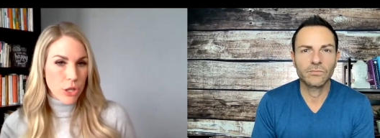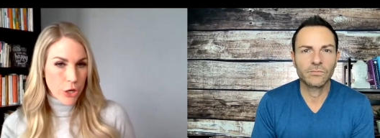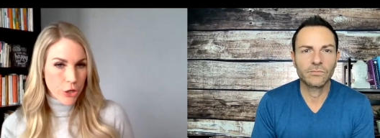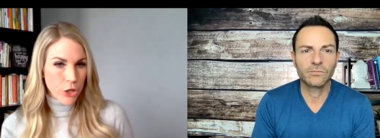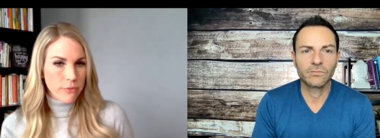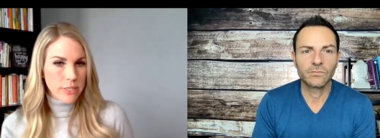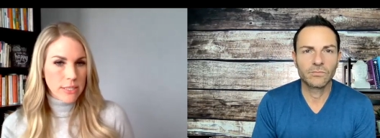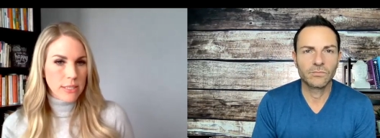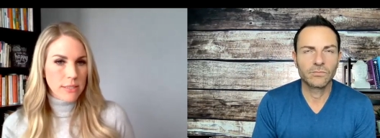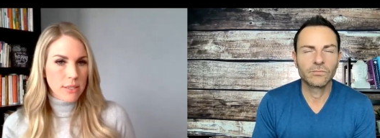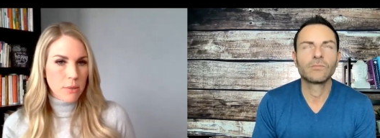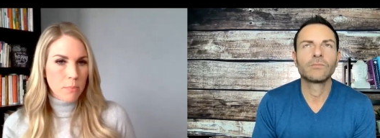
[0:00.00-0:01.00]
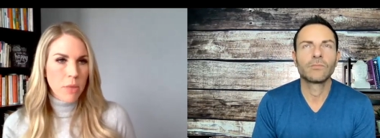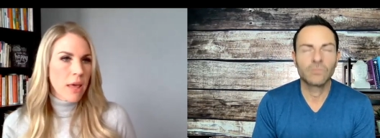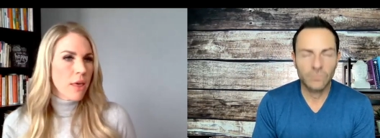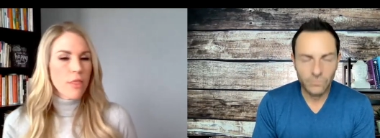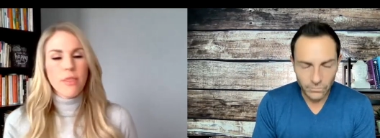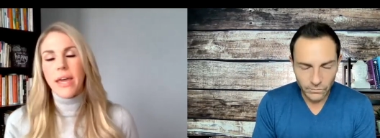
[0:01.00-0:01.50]
Speaker 1: their nervous system
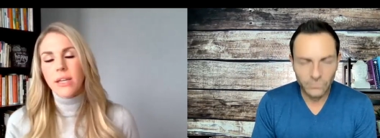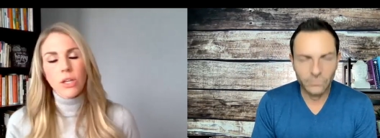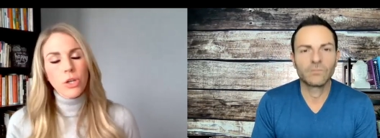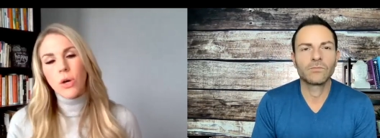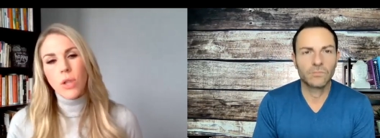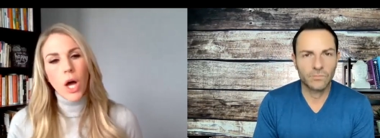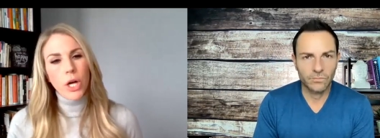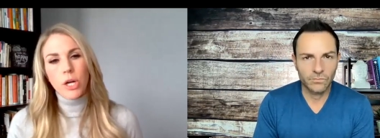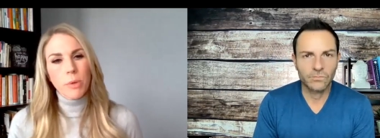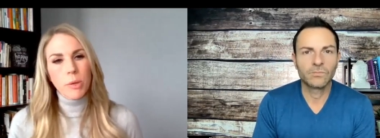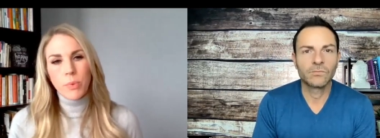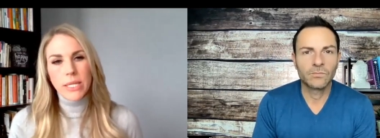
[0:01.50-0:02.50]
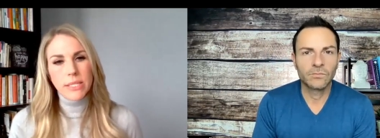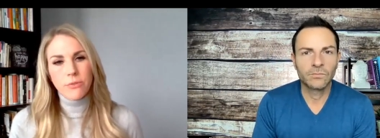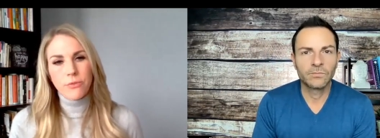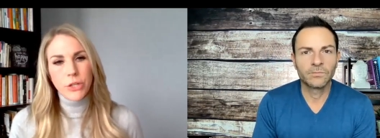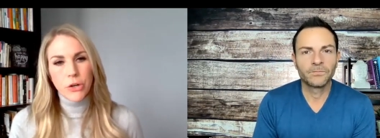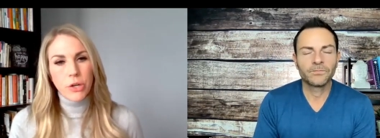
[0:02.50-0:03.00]
they can no longer be present
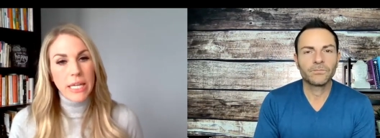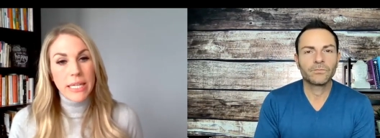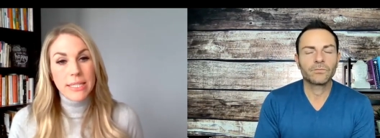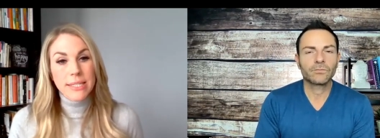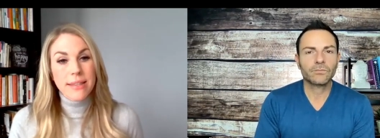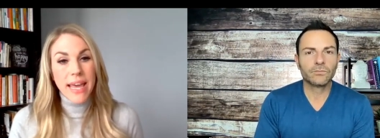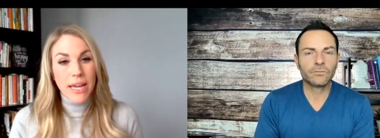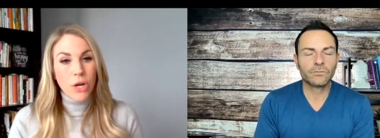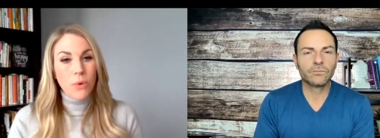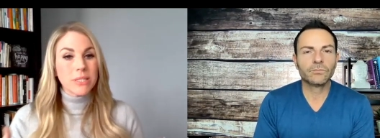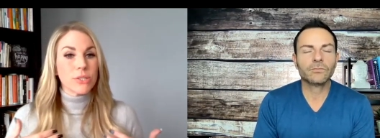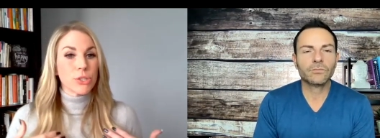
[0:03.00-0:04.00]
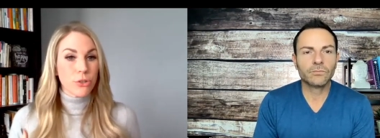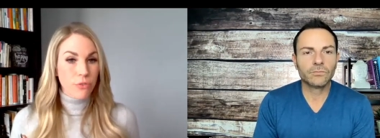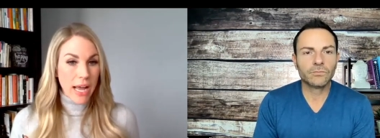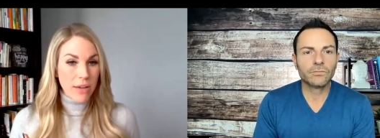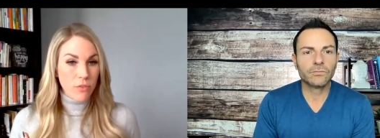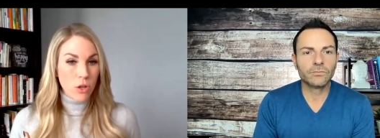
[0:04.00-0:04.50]
for your needs they go into
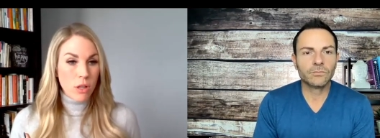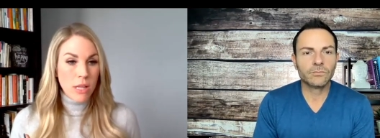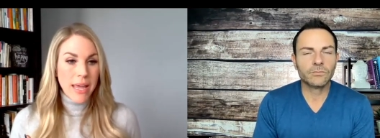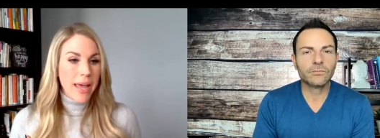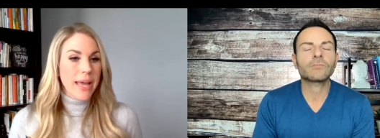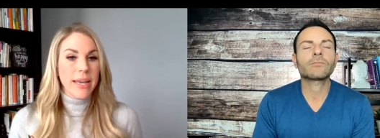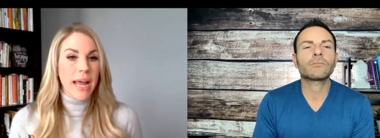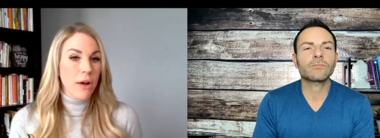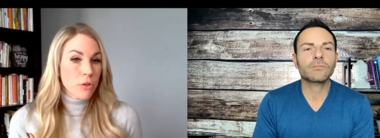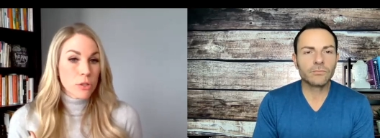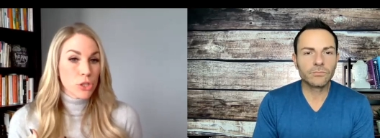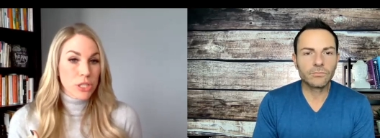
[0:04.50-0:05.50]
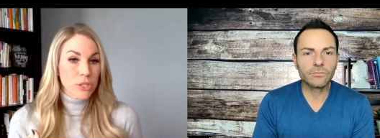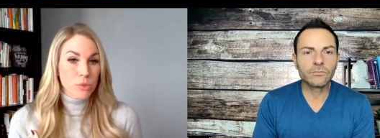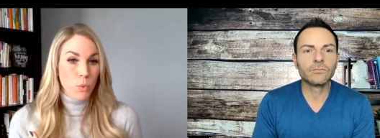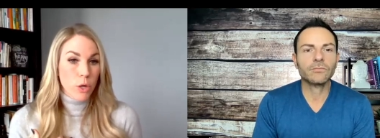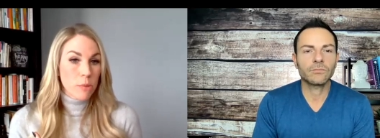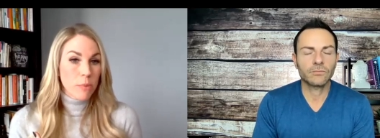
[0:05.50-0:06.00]
survival and now they're just
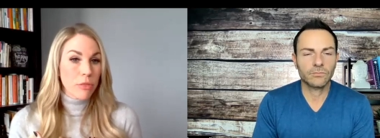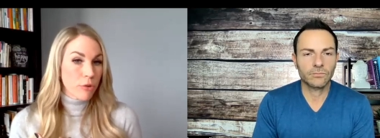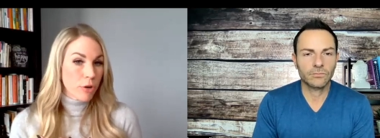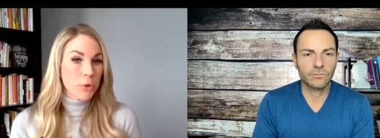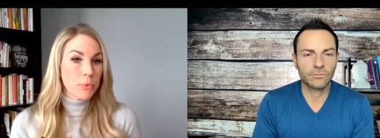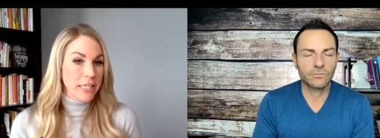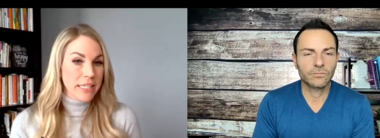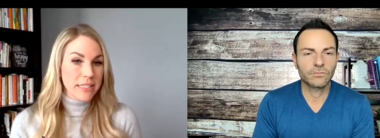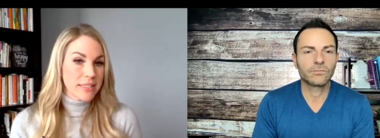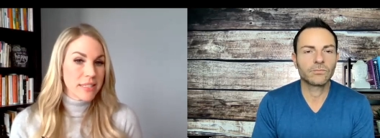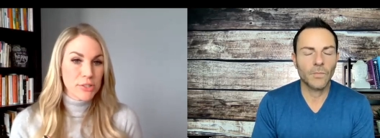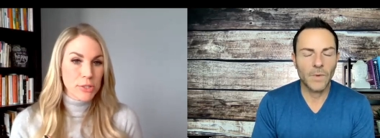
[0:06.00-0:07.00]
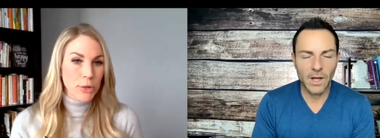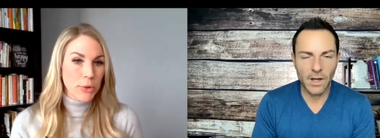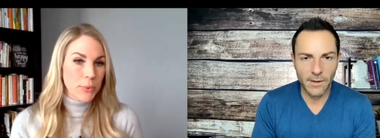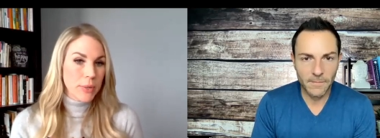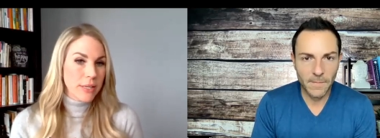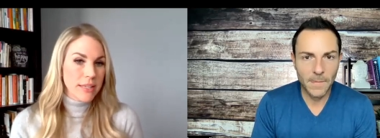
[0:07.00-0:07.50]
worried about their own needs and
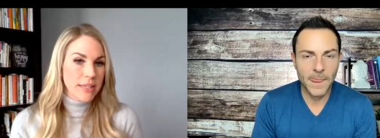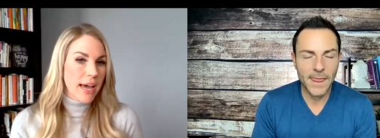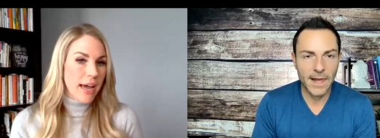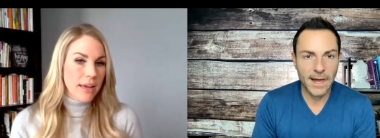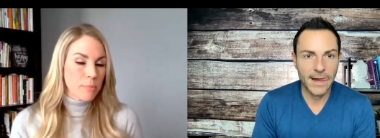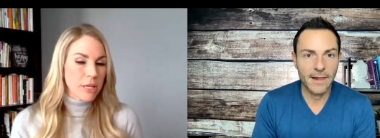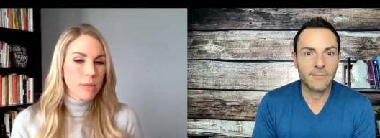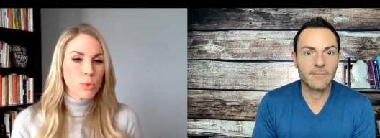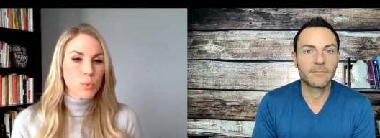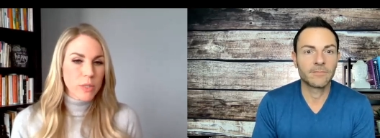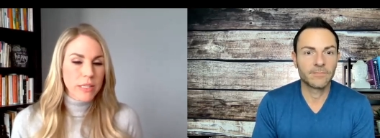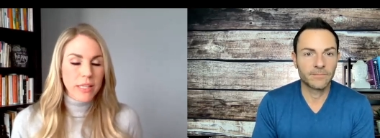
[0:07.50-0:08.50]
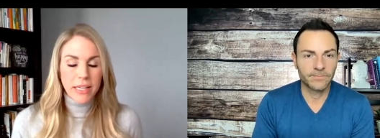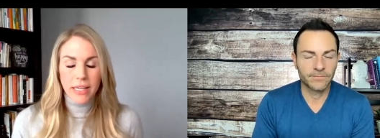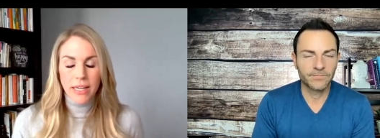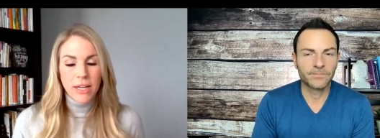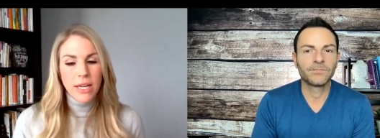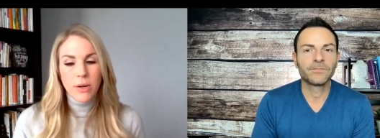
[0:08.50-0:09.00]
so yeah it becomes
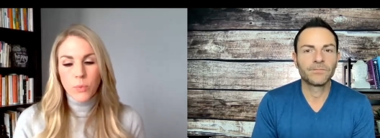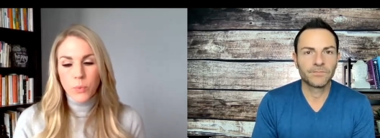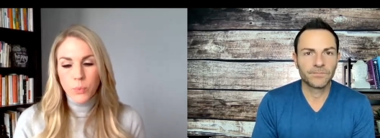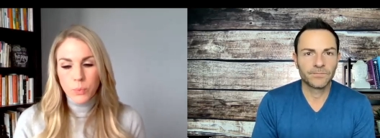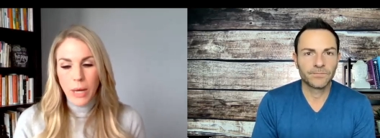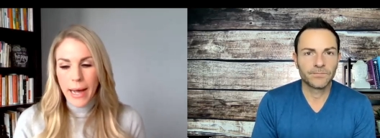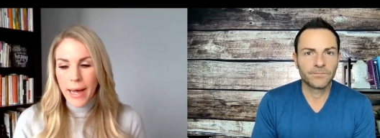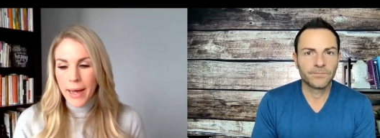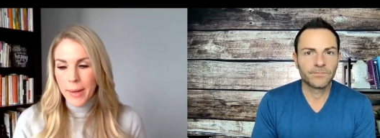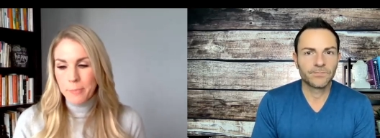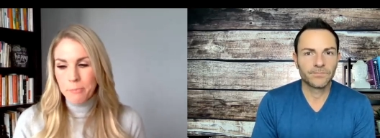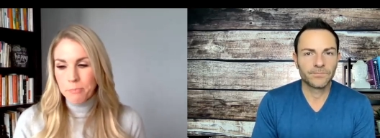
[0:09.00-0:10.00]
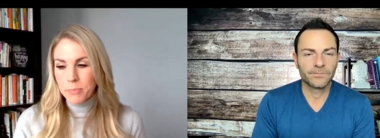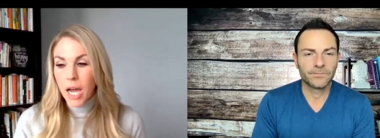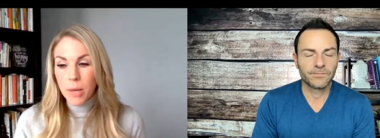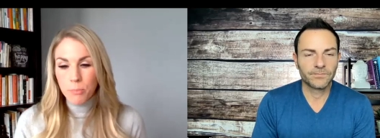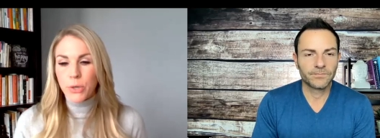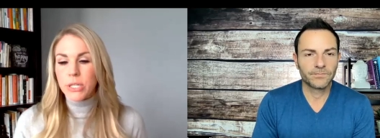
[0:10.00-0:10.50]
really um,
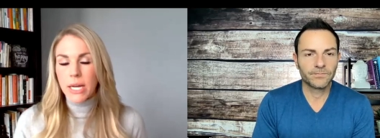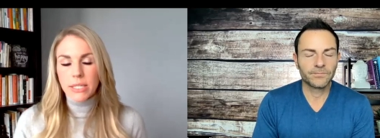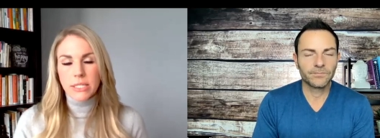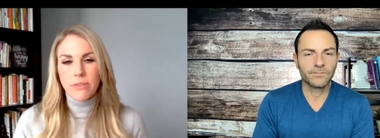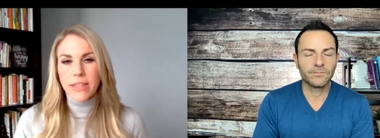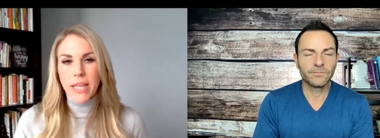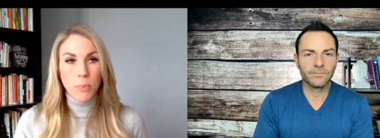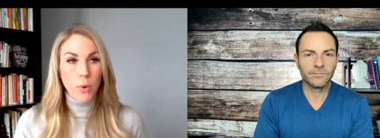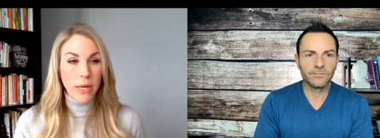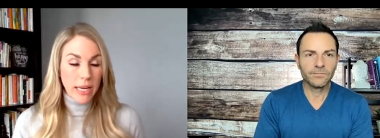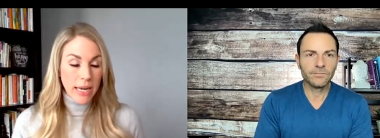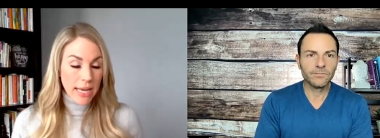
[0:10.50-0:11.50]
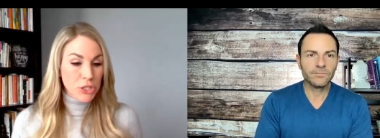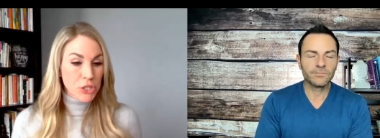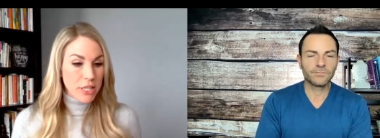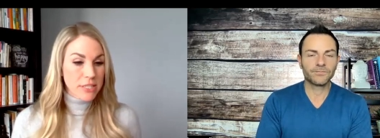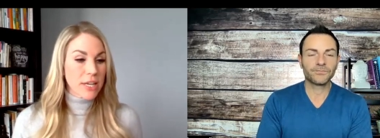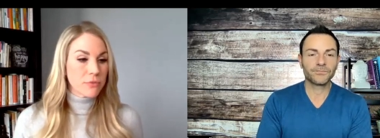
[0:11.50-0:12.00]
unproductive at that point and
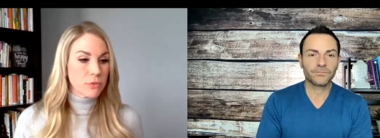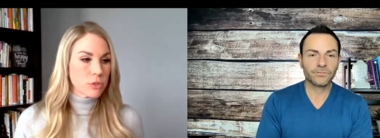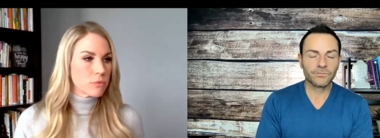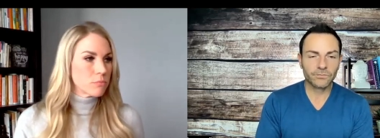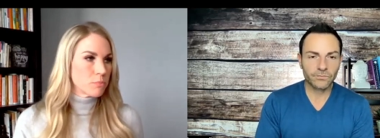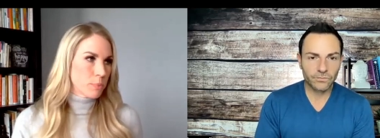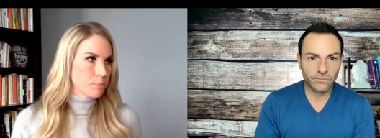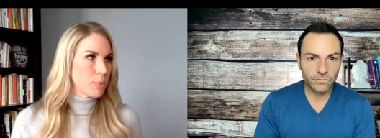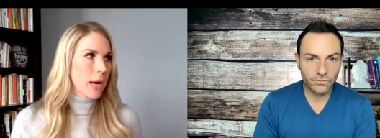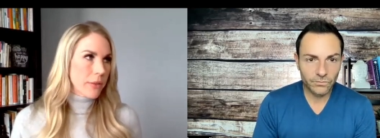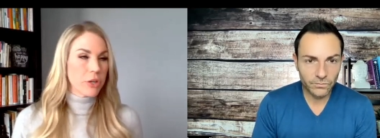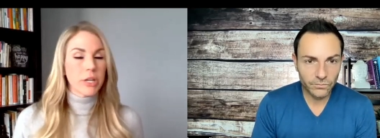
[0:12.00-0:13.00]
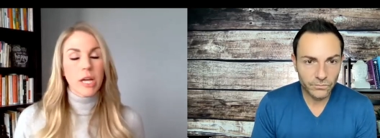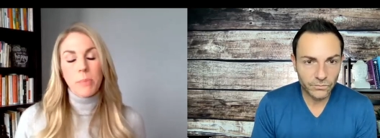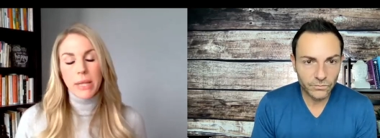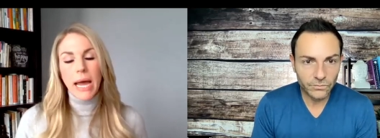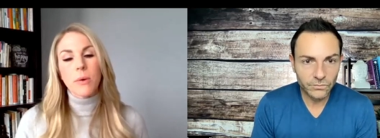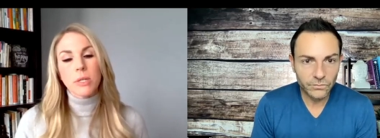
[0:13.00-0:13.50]
actually this ep- probably in a
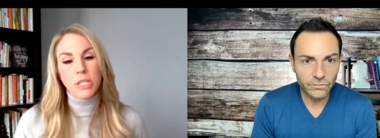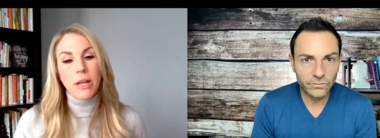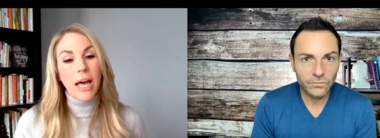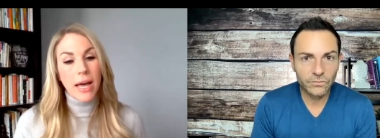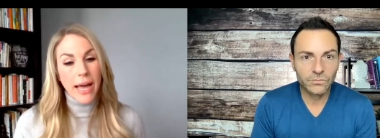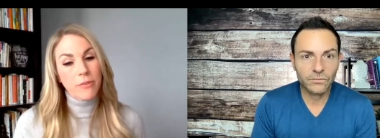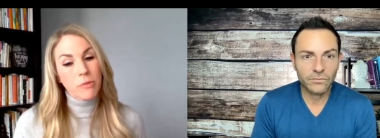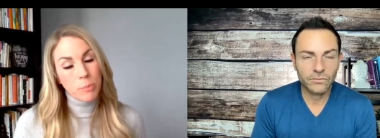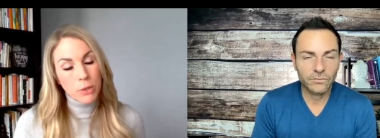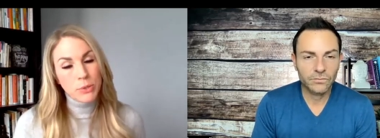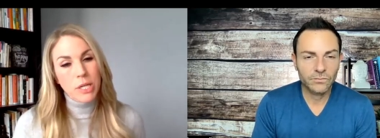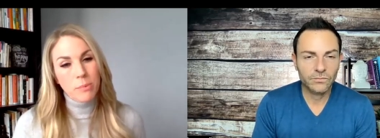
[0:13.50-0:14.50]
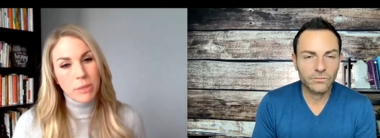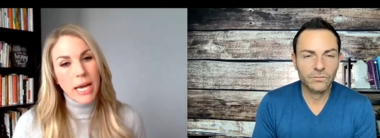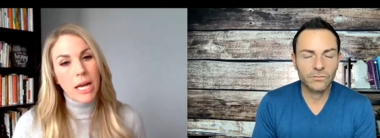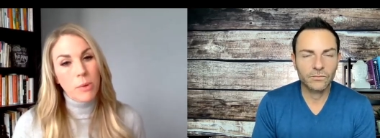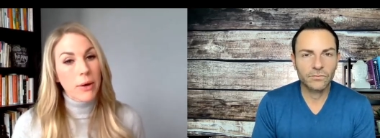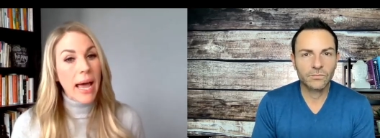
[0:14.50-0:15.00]
couple hours I'll ha- I have a post coming
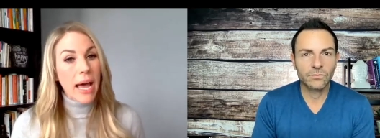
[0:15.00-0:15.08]
out about